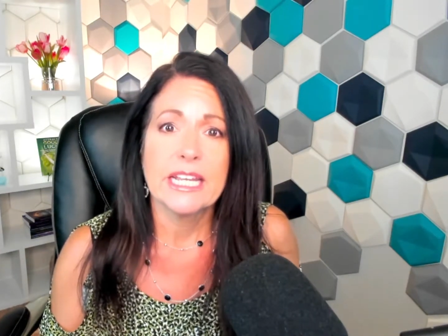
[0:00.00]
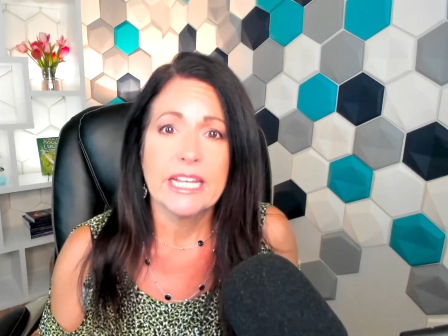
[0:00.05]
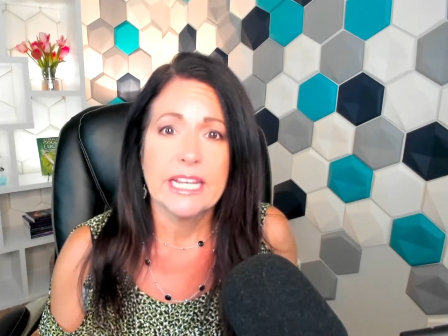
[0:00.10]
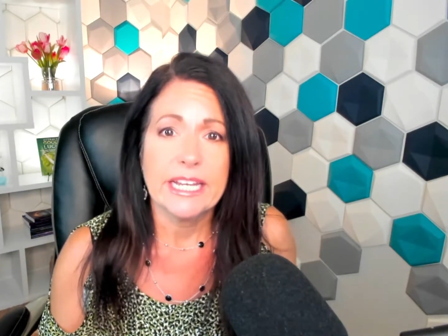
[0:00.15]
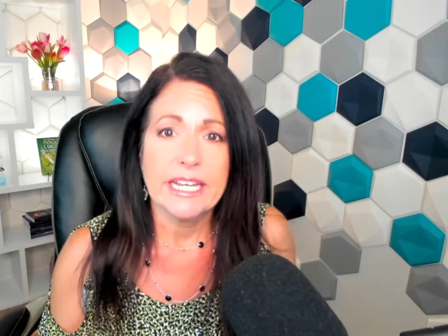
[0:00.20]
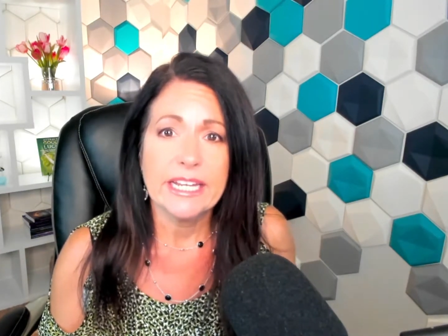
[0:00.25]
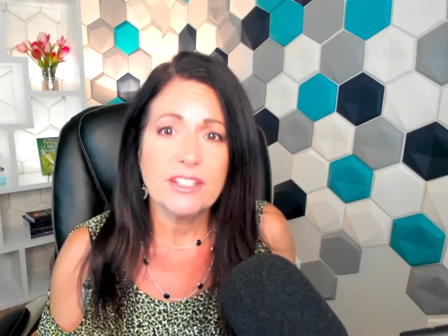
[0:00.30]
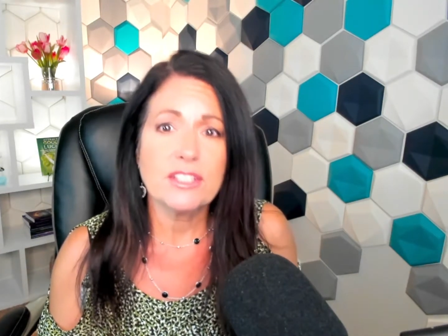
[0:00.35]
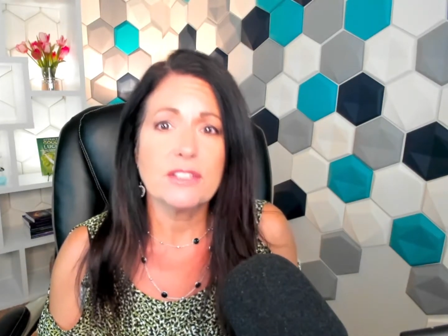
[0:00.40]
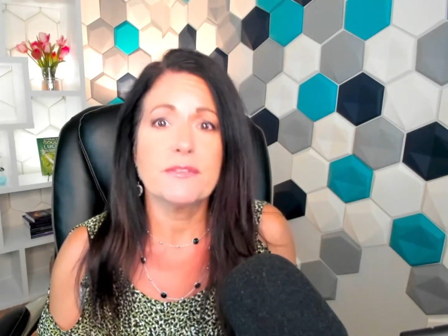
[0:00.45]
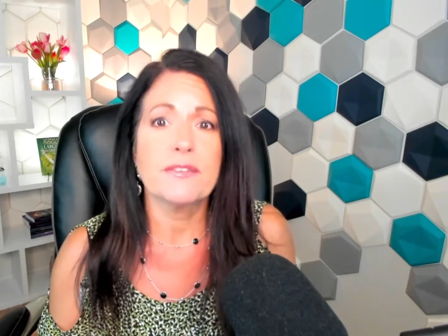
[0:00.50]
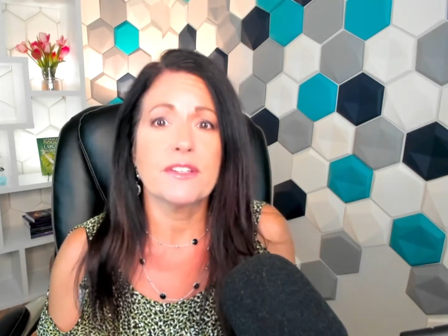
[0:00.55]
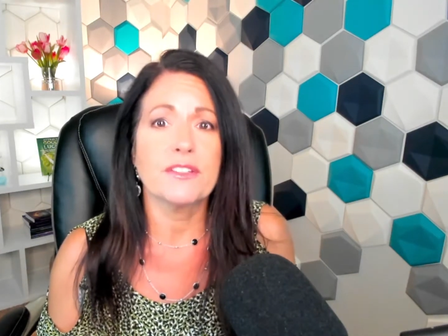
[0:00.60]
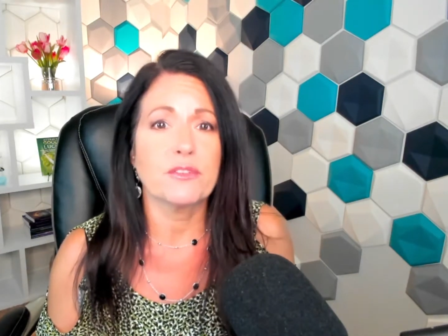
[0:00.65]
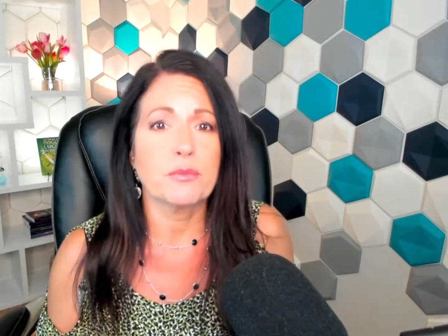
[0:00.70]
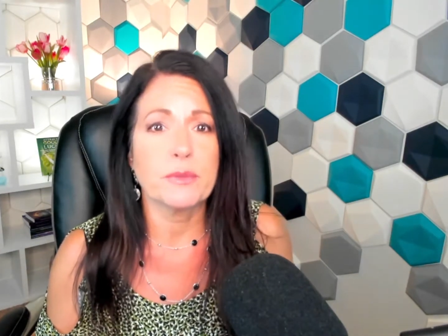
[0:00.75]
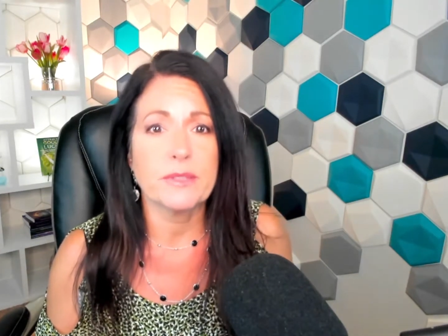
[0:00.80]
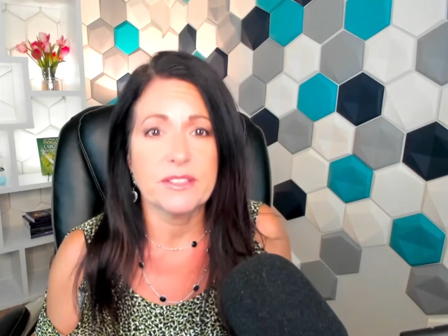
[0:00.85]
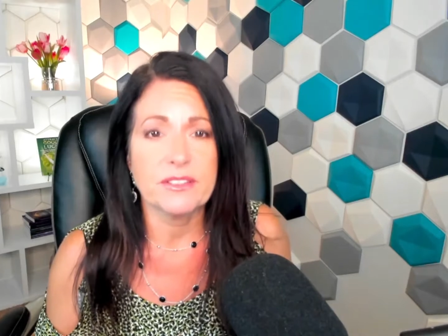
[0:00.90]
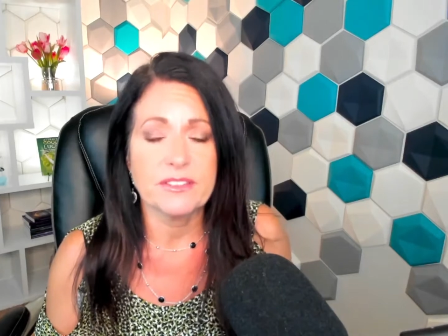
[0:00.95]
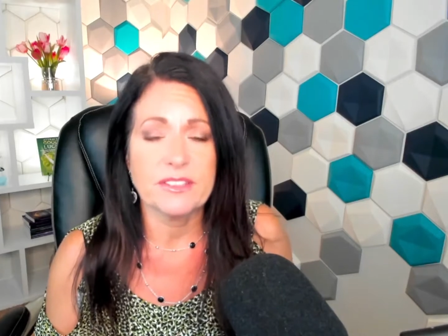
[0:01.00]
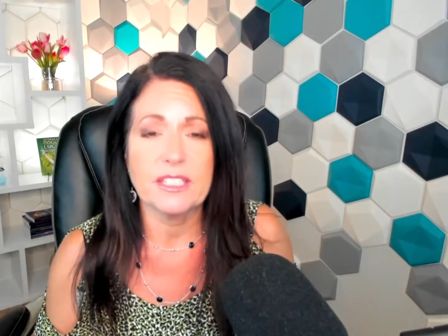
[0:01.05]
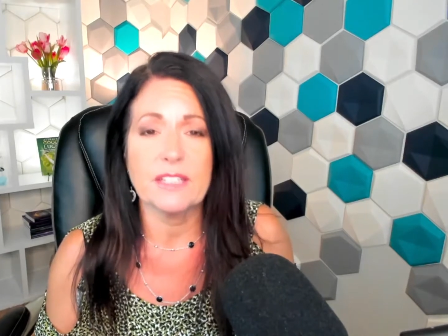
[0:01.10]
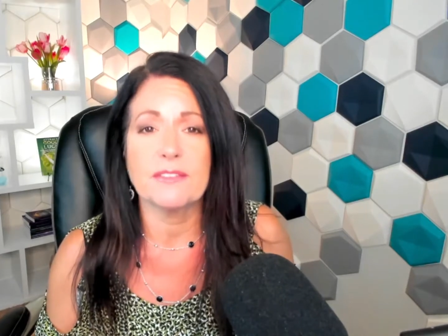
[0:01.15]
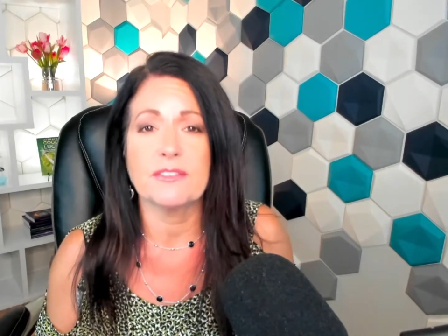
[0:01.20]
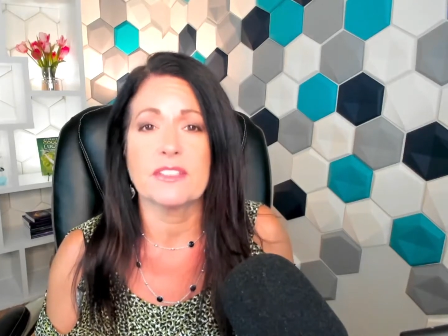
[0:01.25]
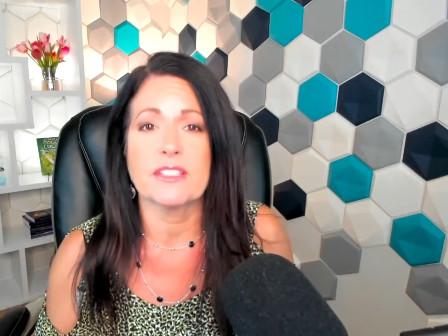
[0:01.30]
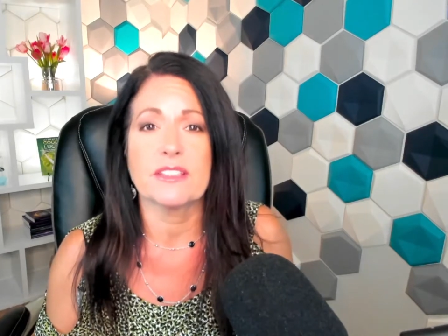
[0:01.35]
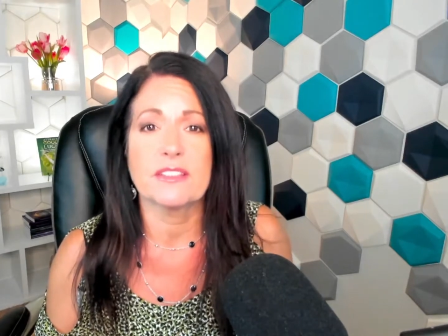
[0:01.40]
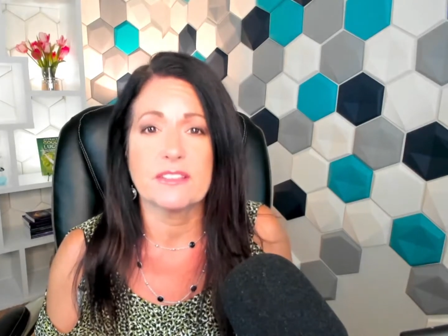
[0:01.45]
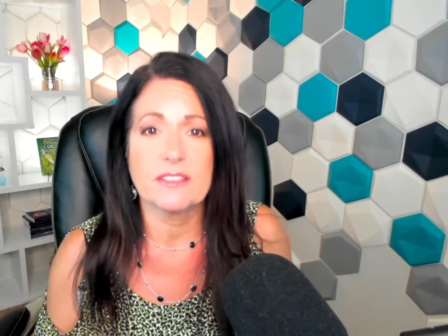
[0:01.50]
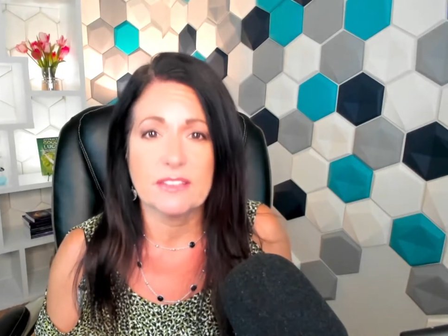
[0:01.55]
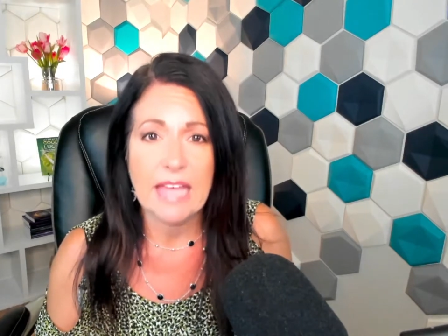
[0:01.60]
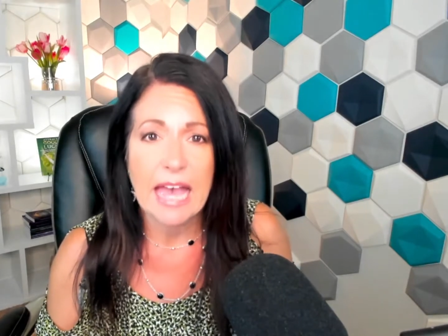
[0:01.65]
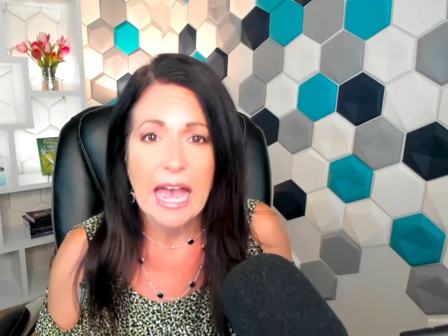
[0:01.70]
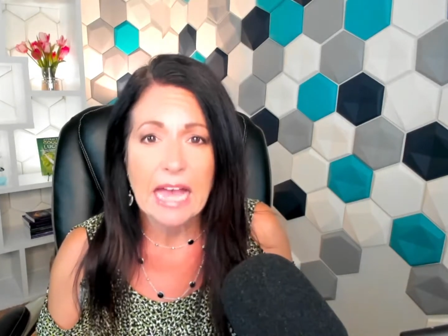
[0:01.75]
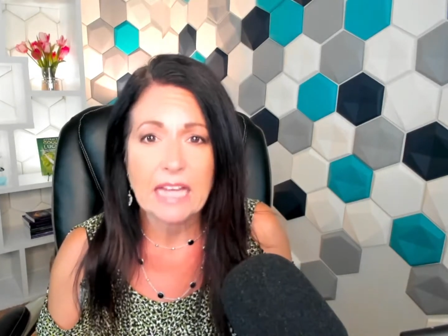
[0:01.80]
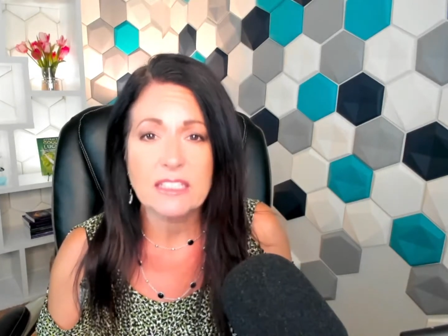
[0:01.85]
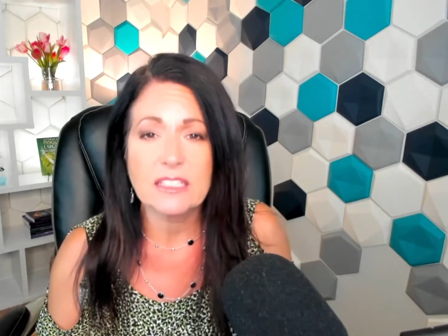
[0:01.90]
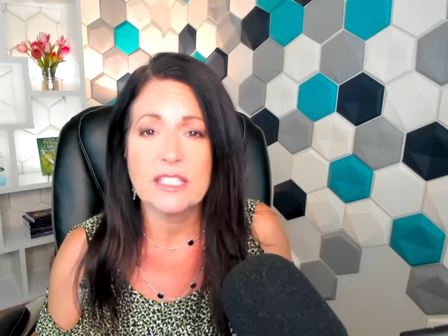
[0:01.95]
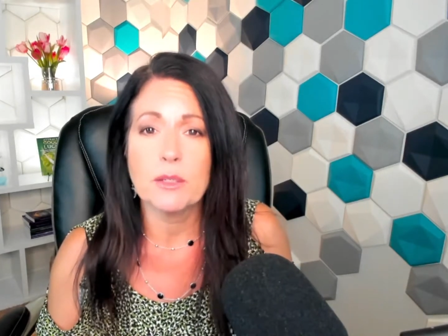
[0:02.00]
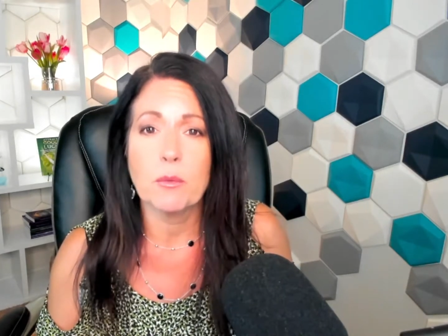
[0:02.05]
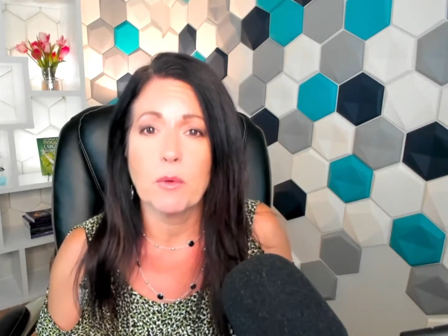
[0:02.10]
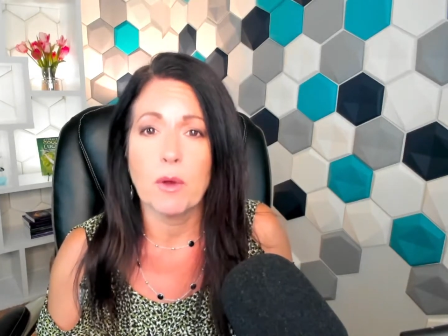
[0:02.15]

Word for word: Each of us receives exactly